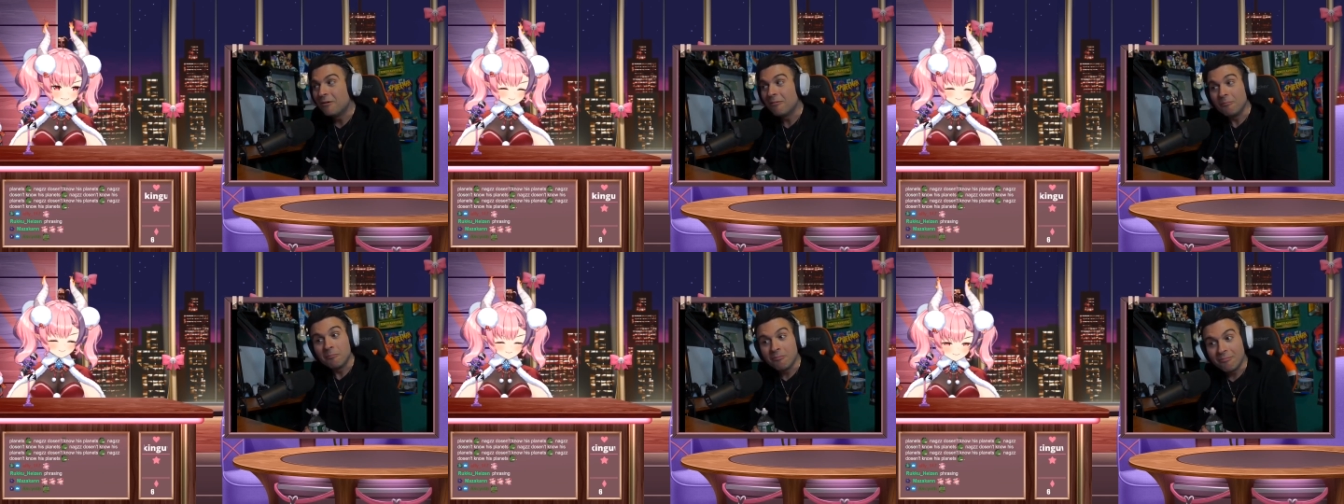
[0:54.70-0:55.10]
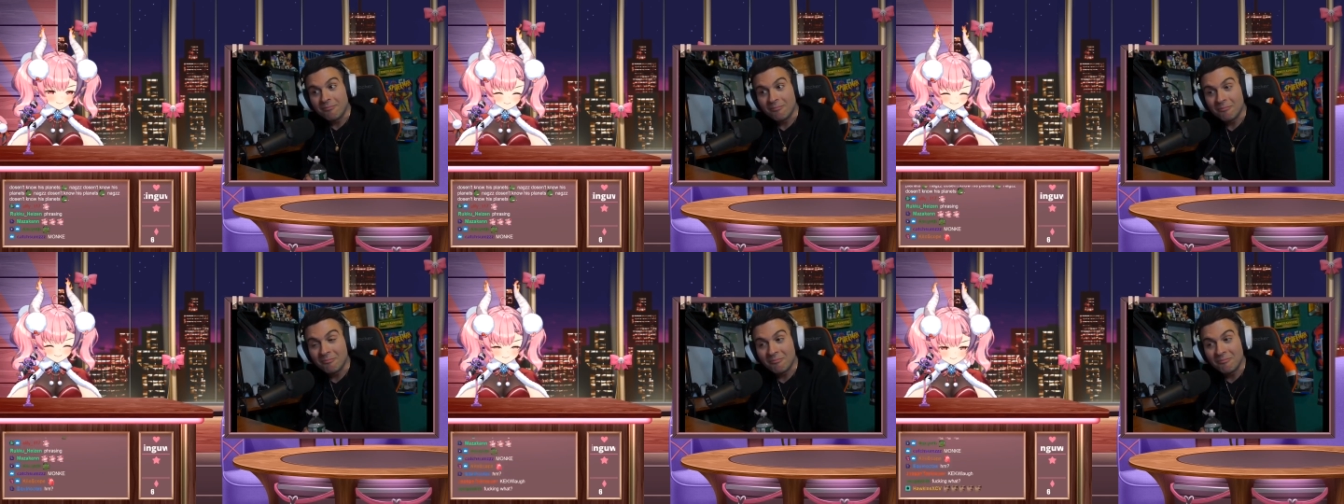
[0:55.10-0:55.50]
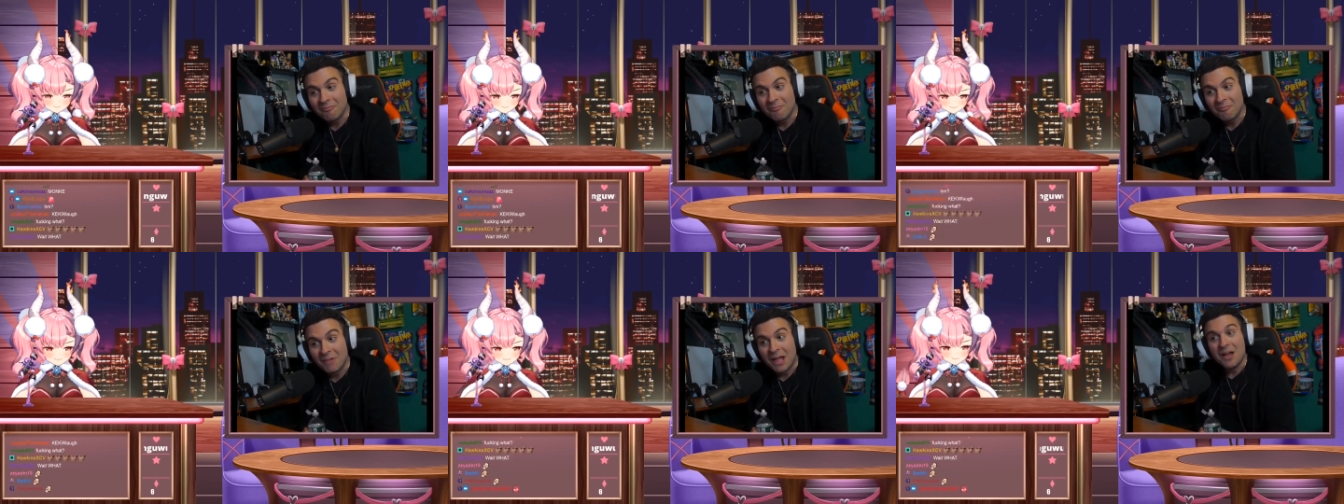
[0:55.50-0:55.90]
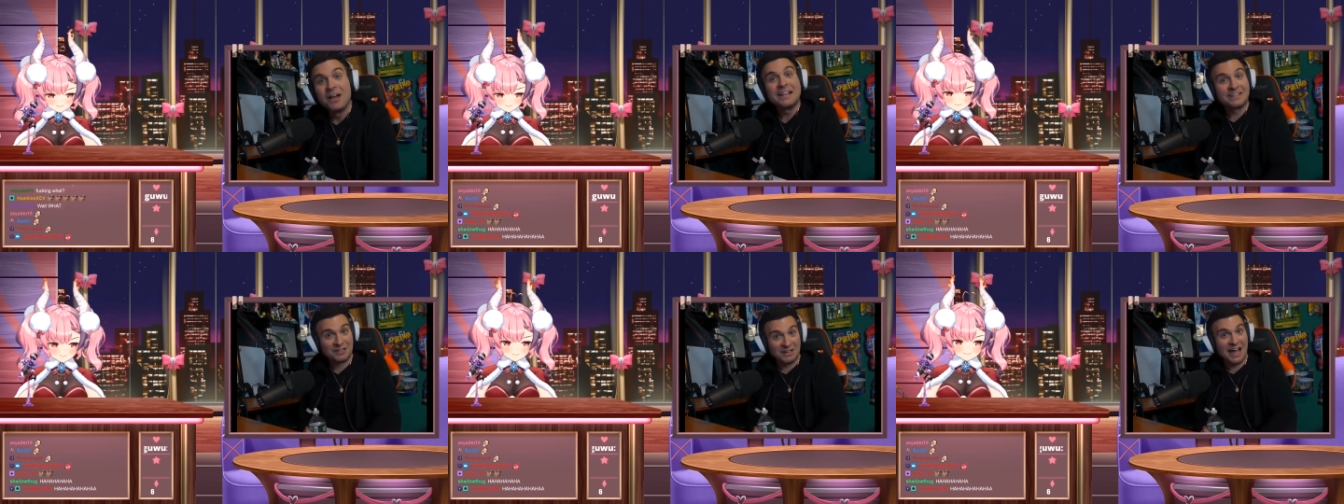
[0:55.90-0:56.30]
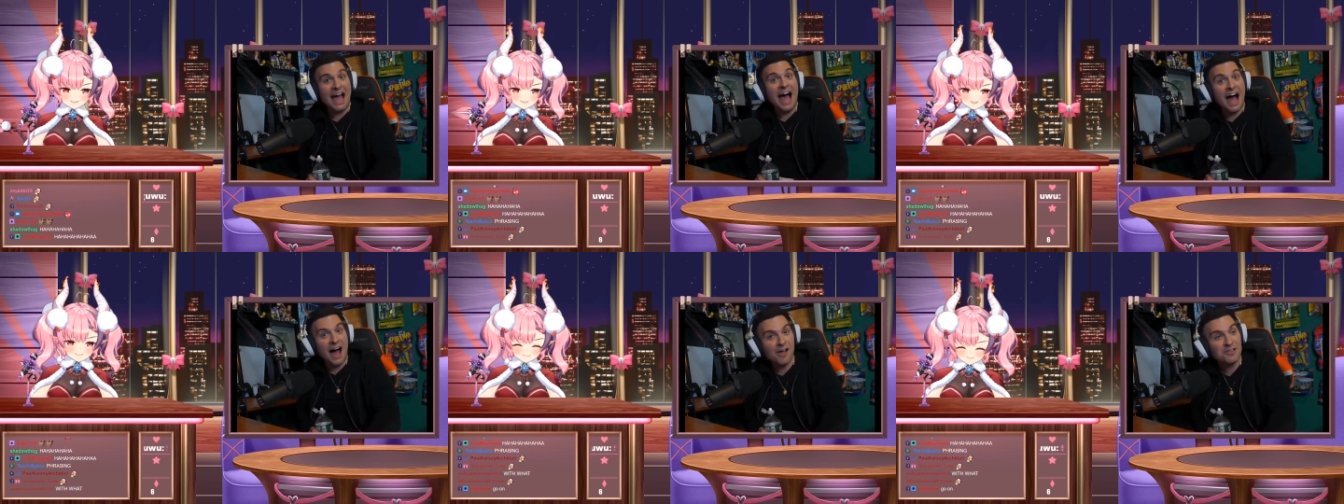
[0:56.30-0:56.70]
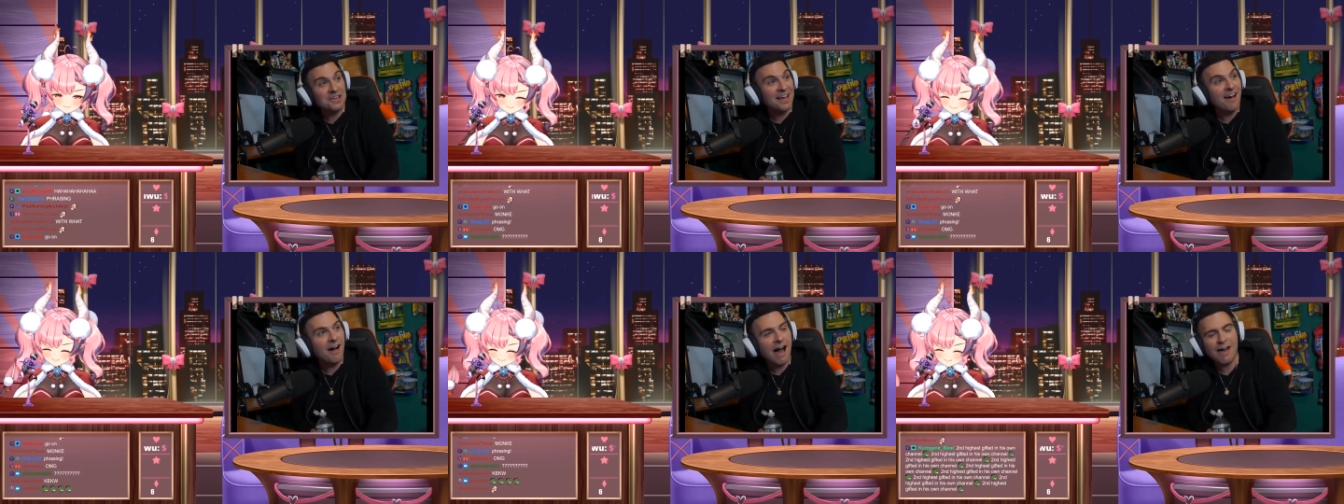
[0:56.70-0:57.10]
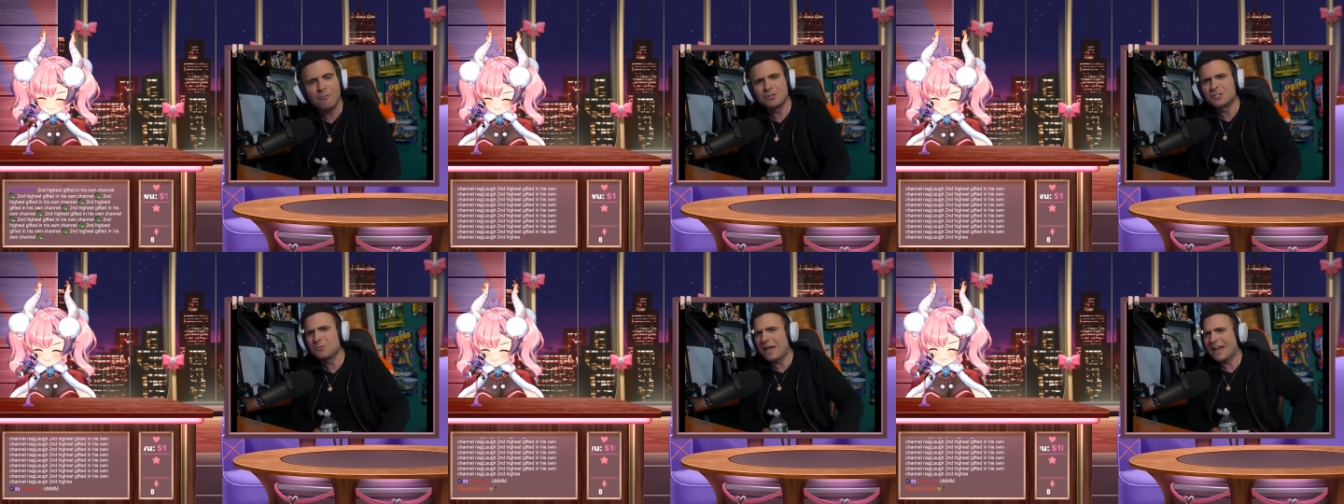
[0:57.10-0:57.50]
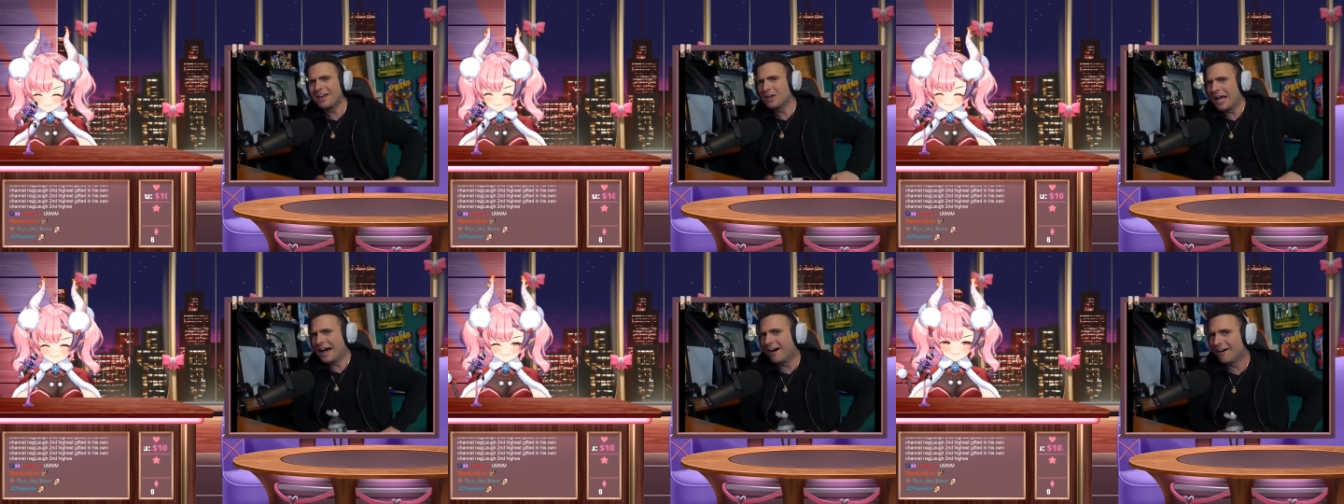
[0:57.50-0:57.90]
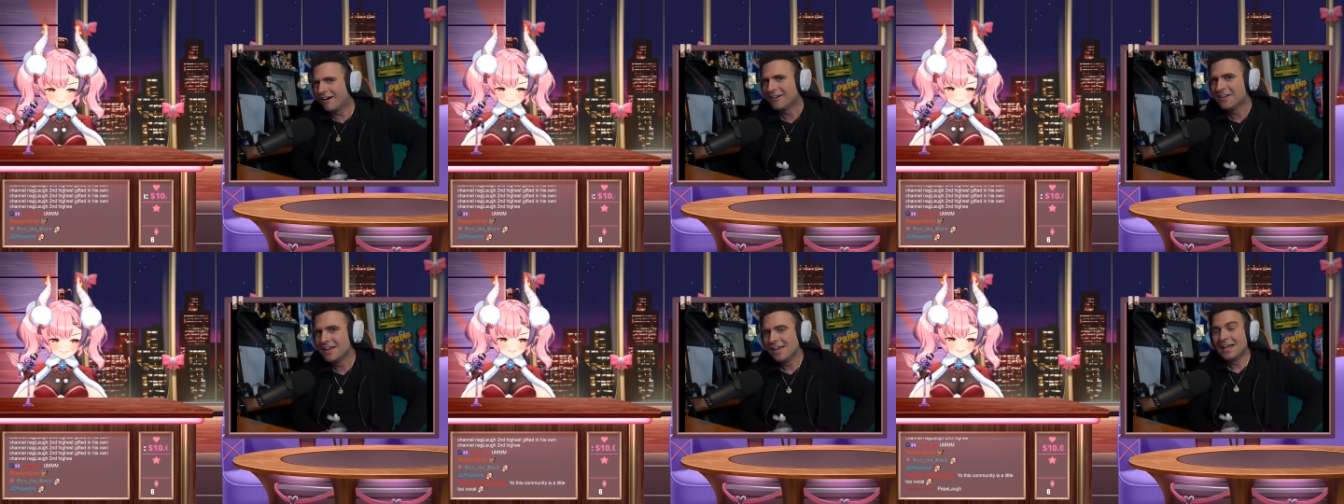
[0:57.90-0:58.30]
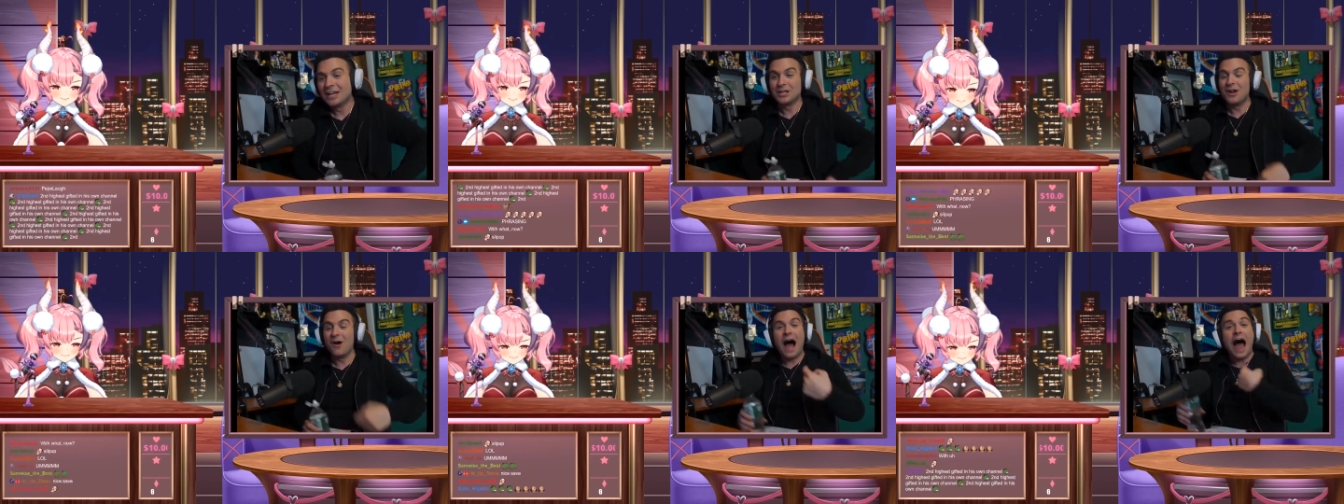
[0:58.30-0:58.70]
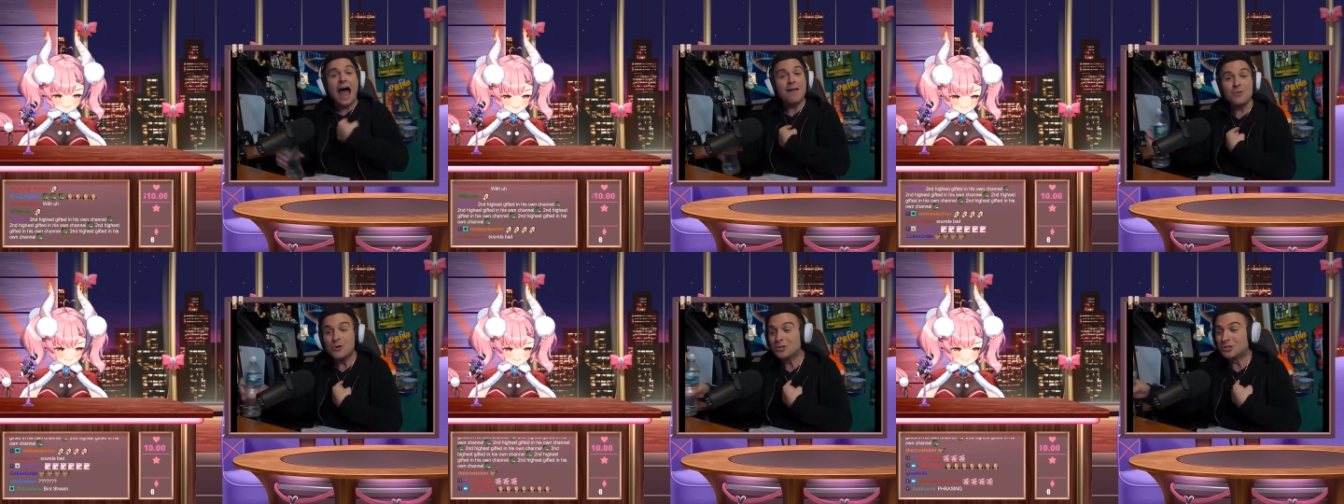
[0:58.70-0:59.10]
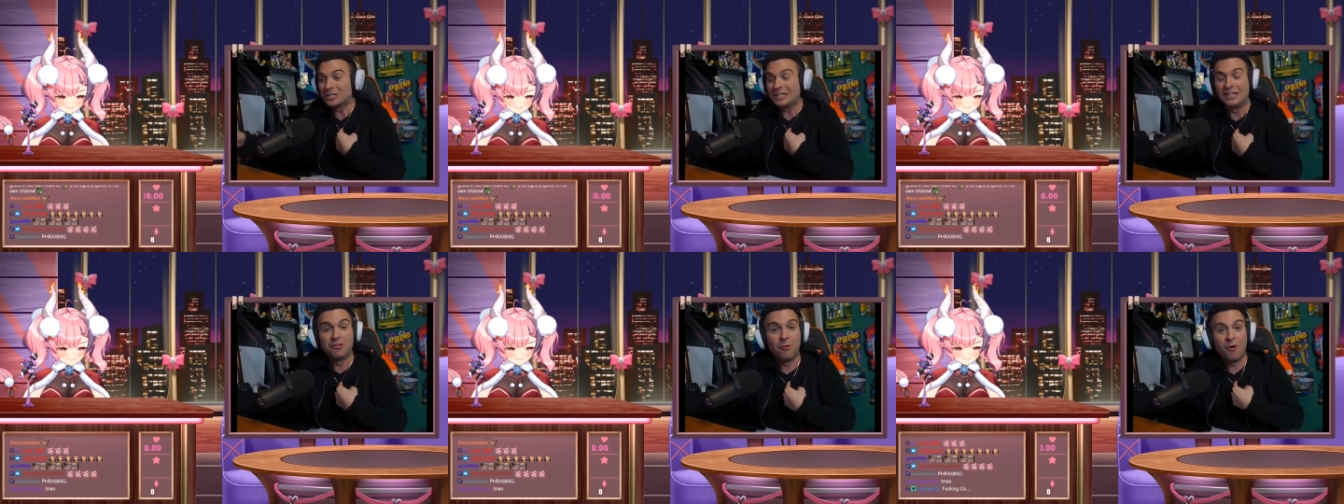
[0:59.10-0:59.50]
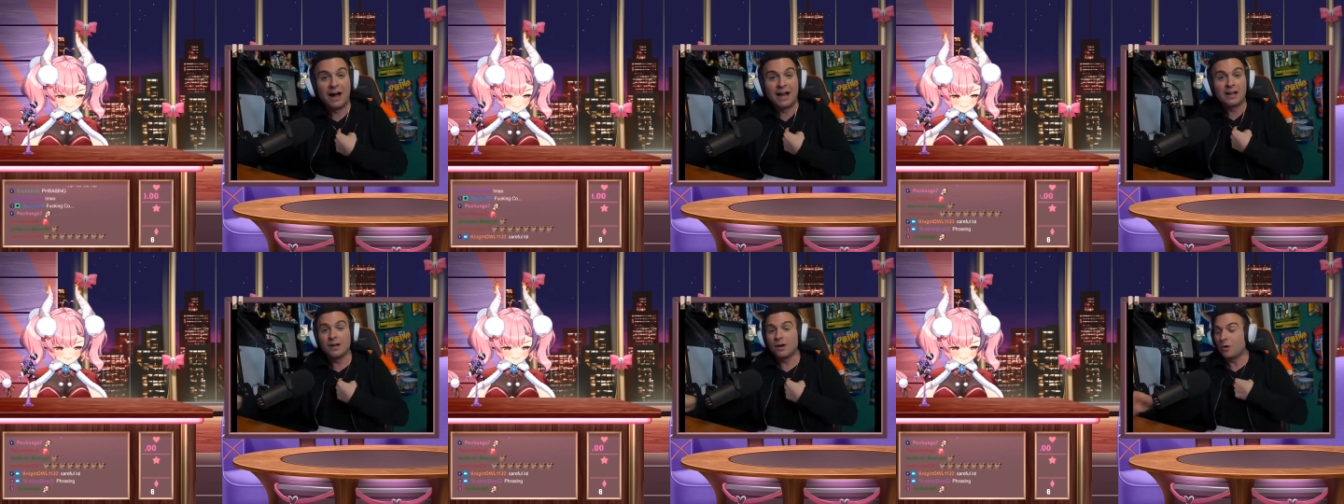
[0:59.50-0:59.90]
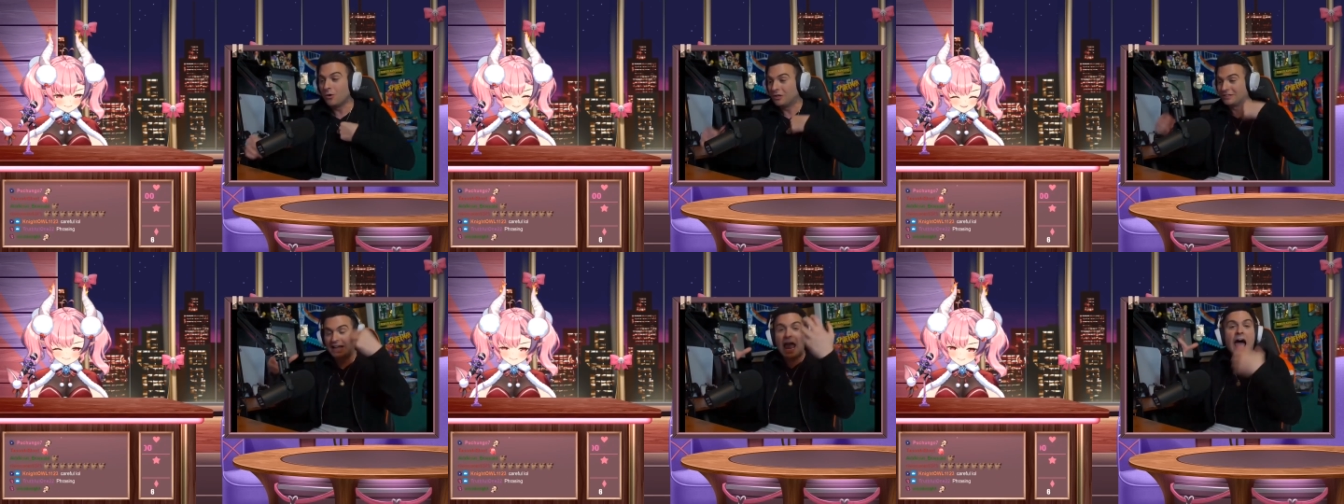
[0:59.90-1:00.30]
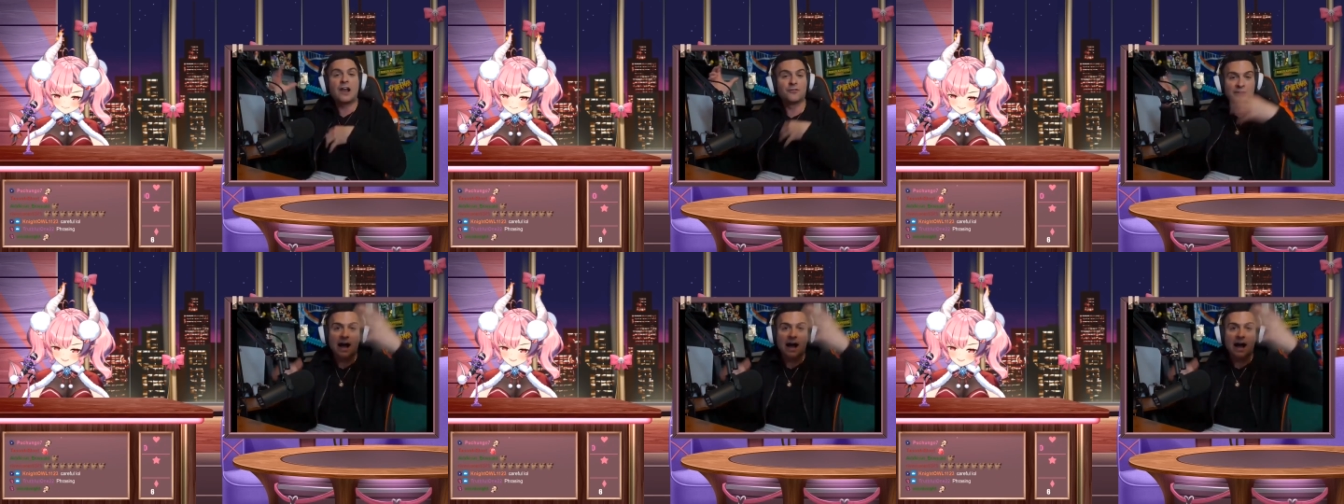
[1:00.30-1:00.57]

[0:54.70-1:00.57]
said something a certain way. Yeah, yeah, I was way. Yeah, you know, I'm usually the one it's out of